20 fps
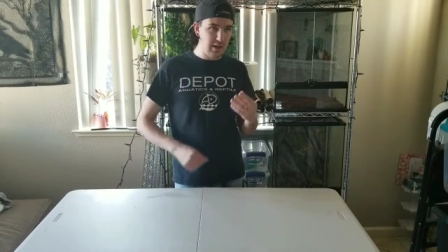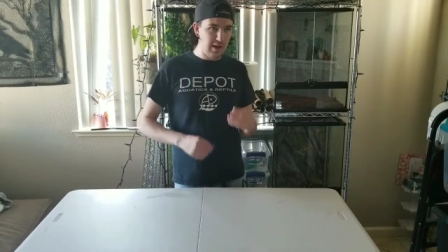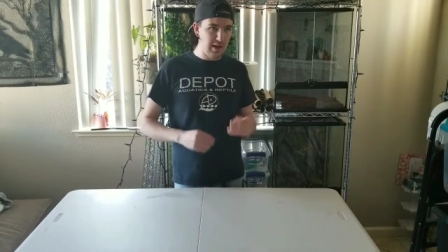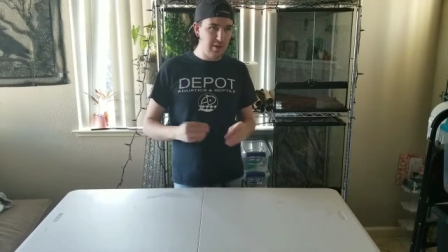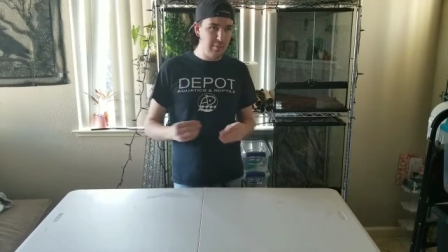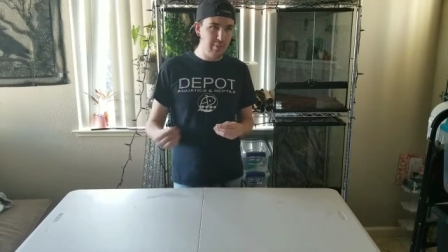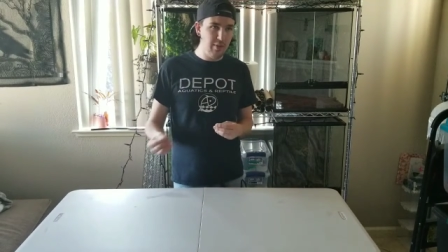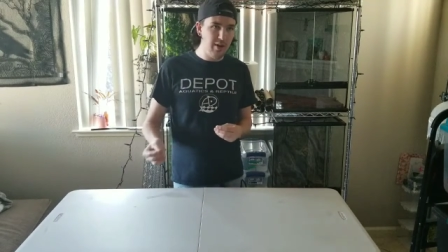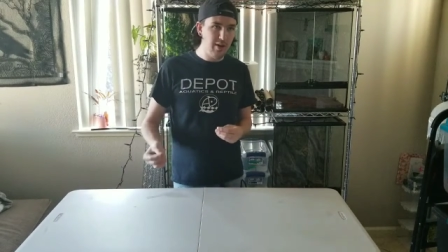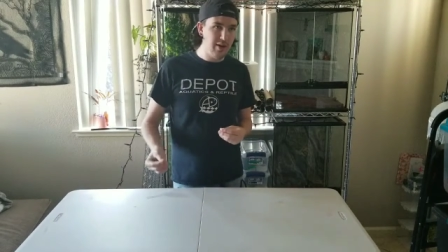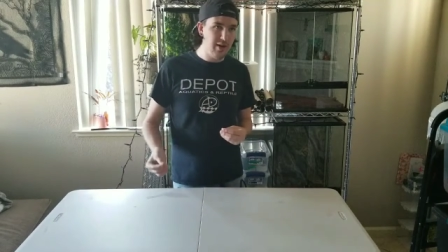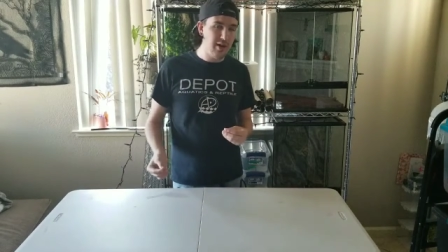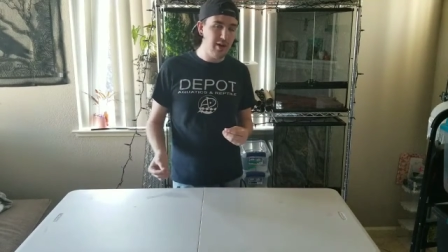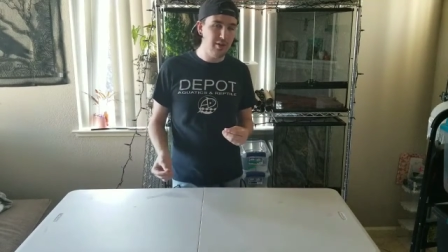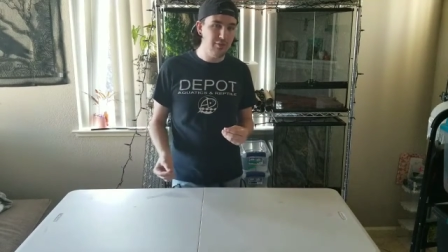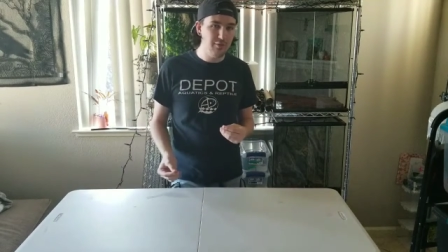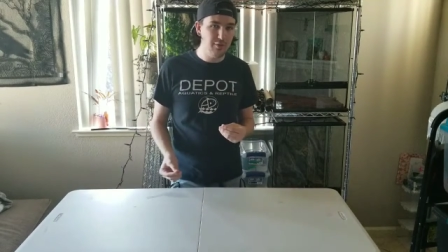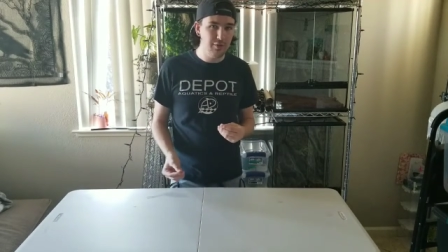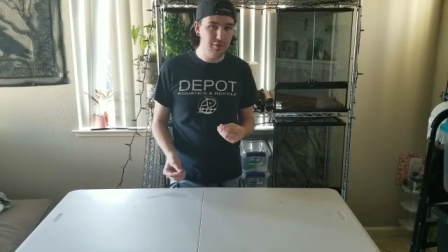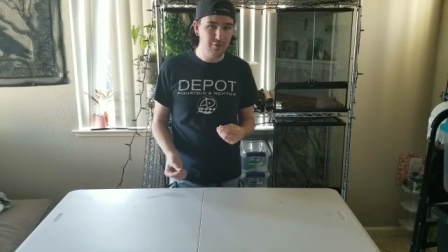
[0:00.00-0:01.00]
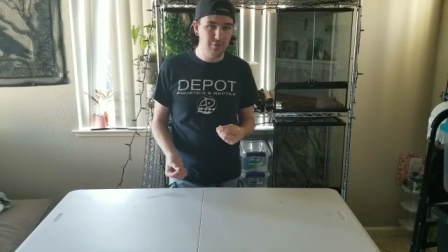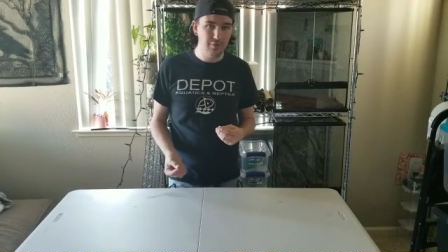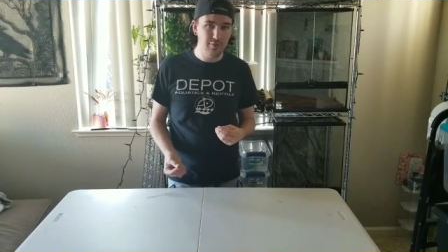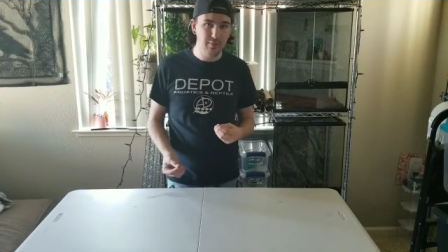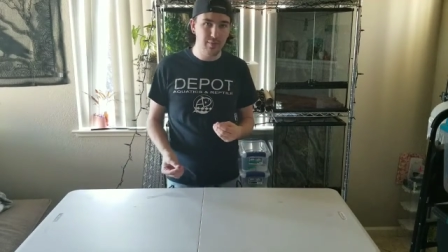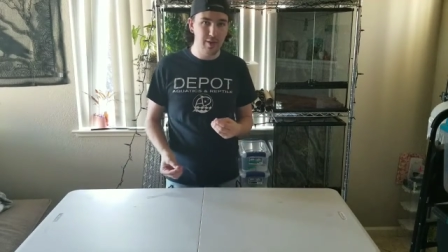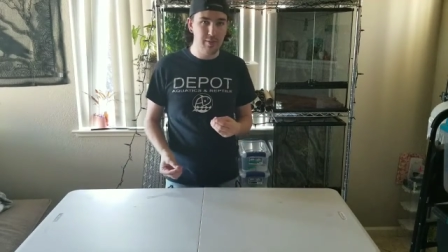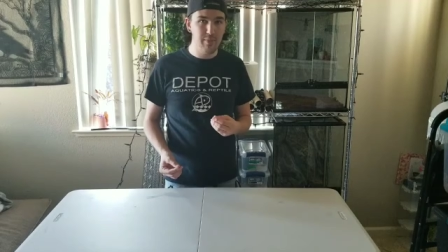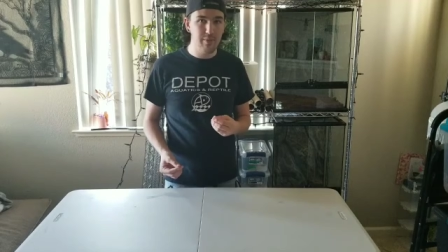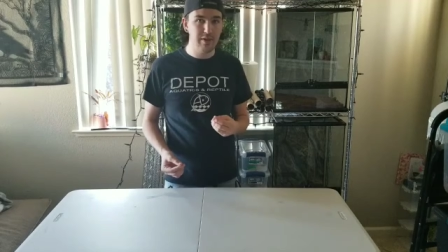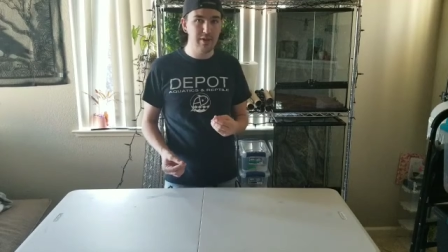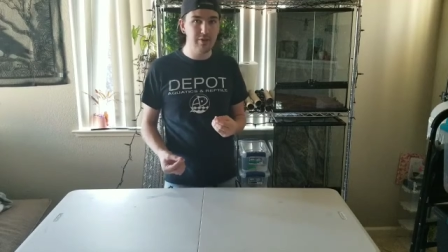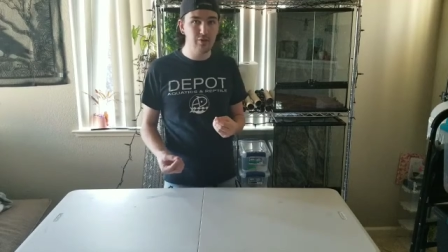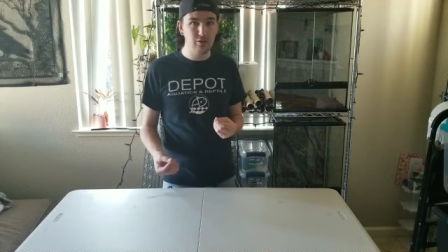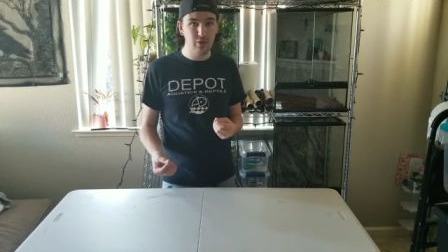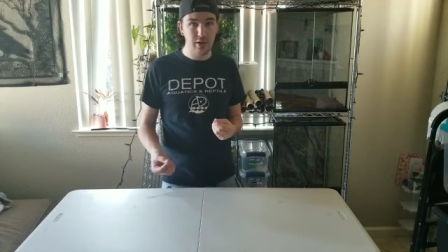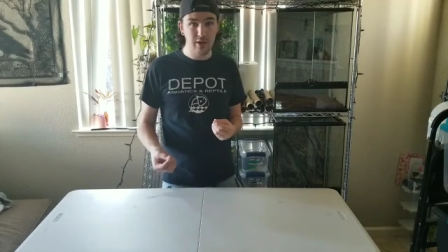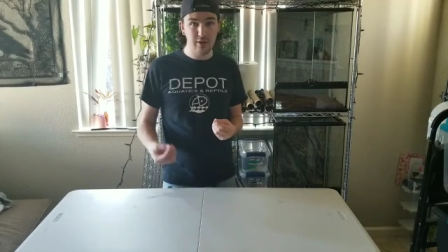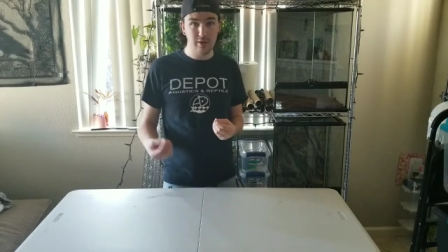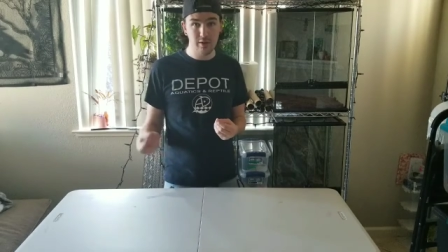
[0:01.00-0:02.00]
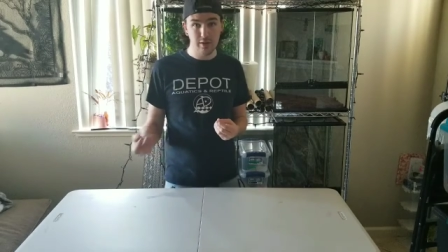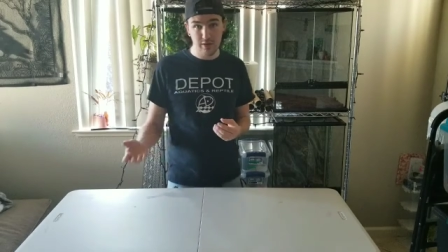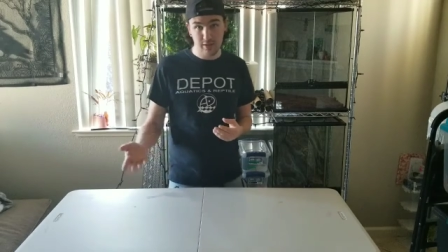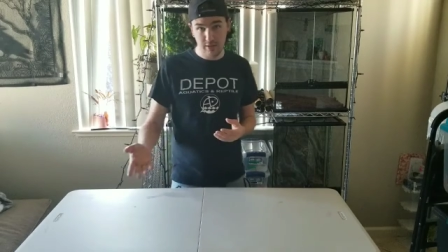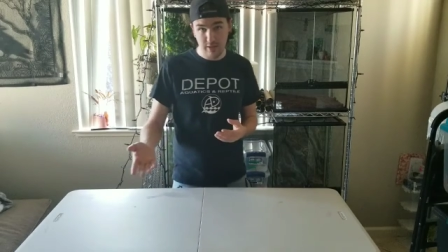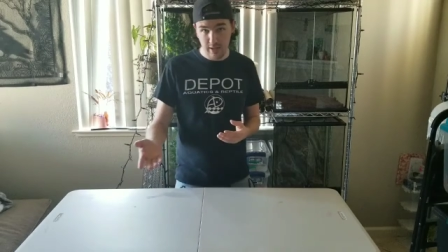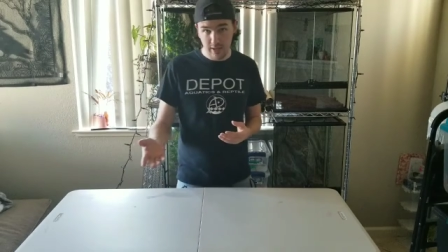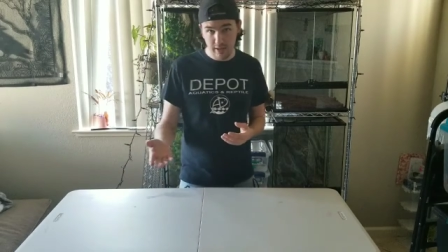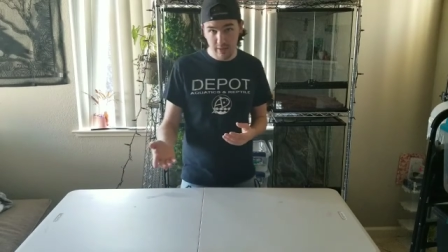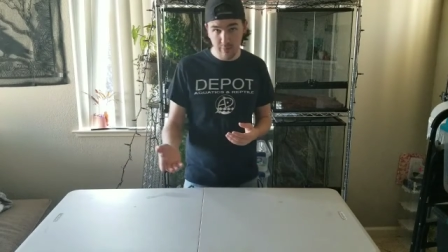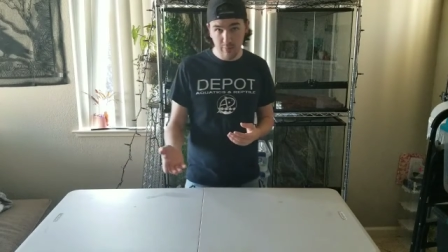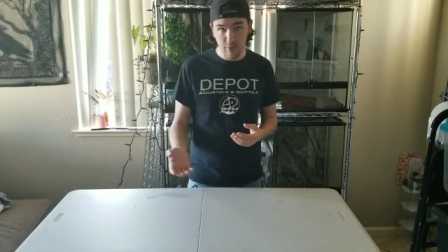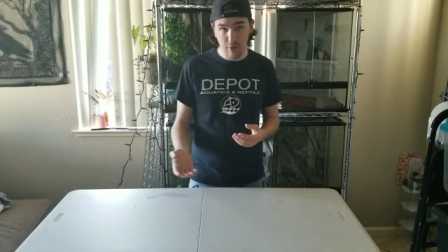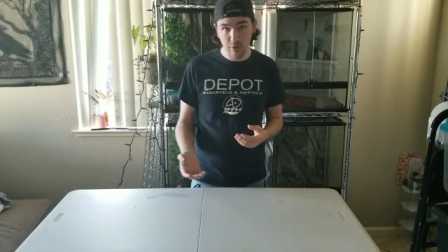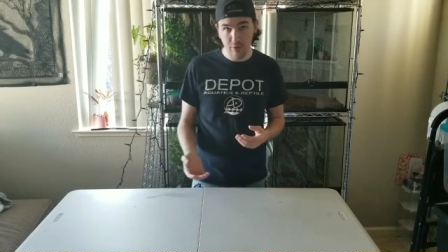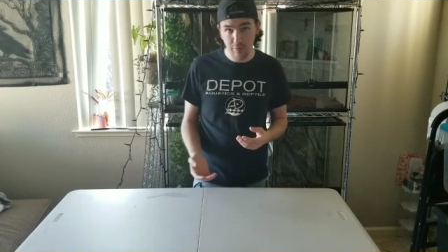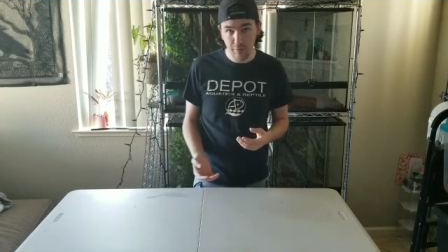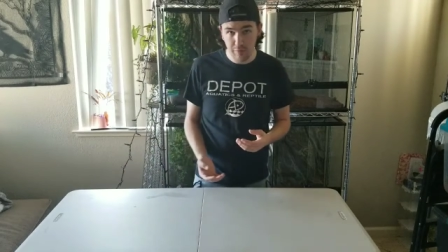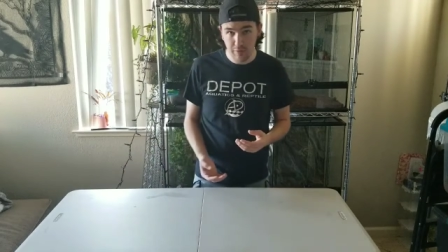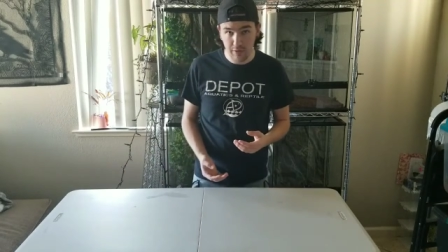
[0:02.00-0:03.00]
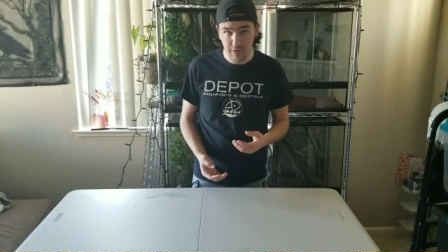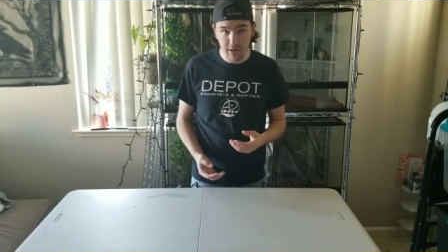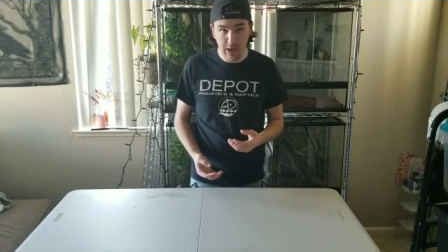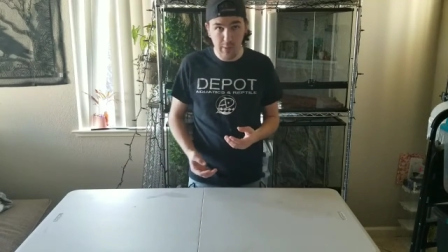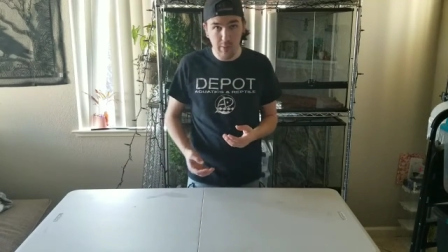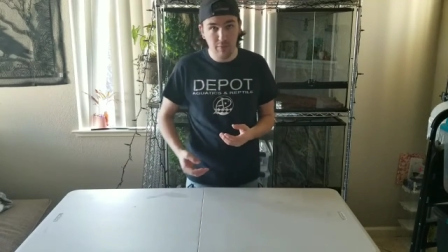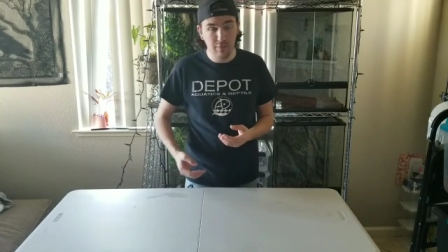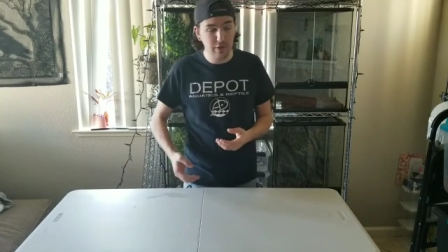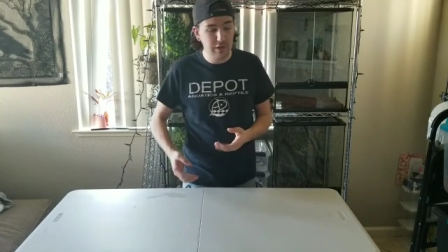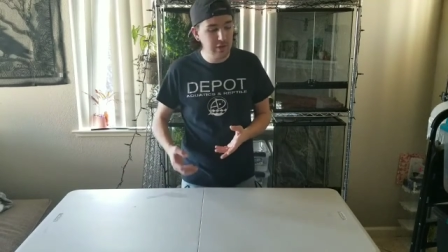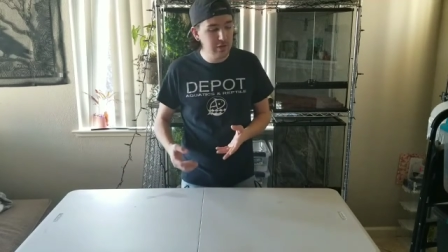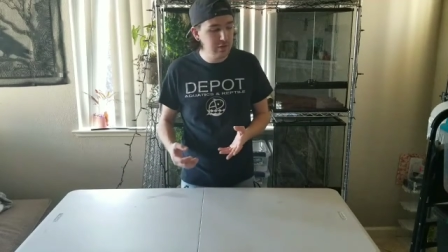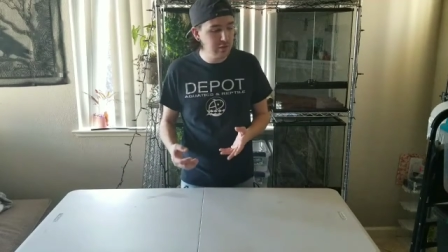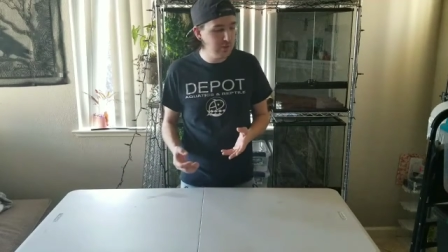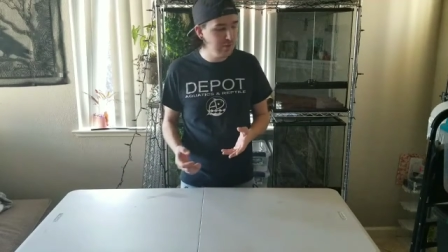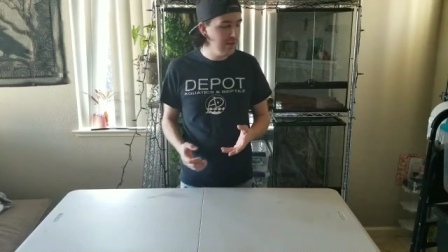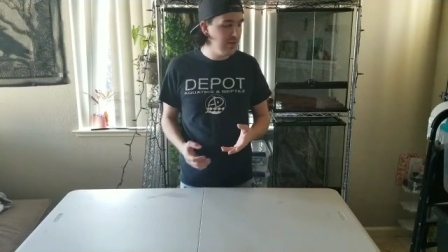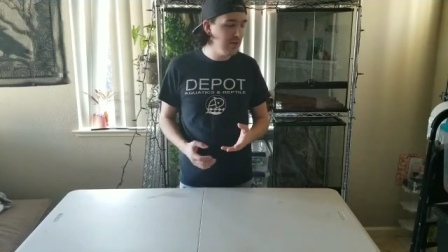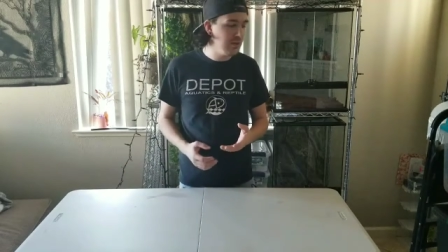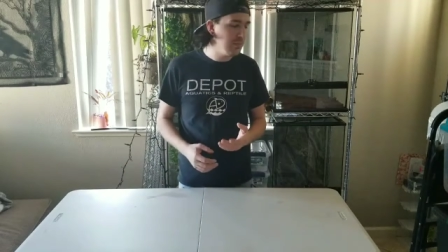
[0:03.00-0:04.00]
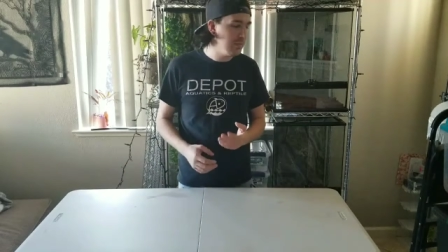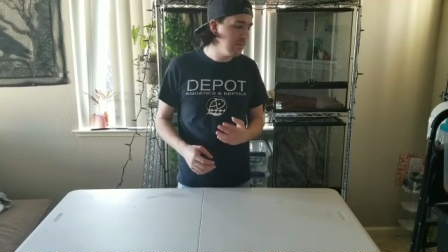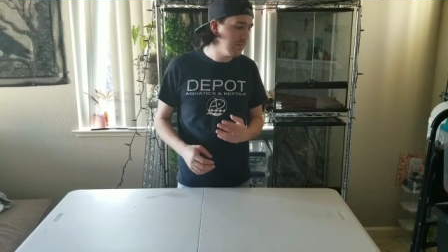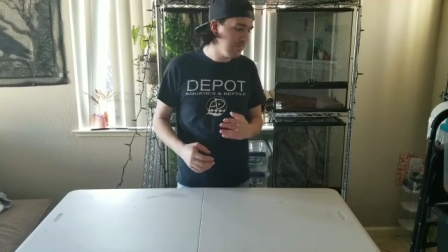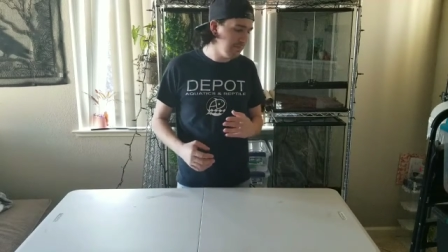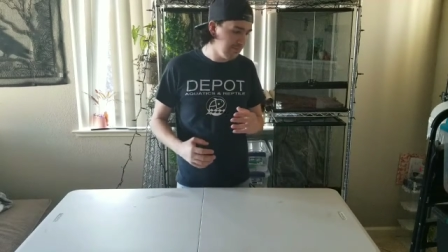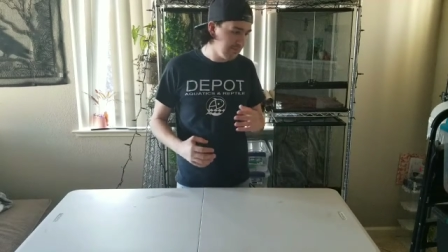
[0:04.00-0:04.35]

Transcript: I bought off of my buddy Trent Geckbro. You've seen a couple videos with him.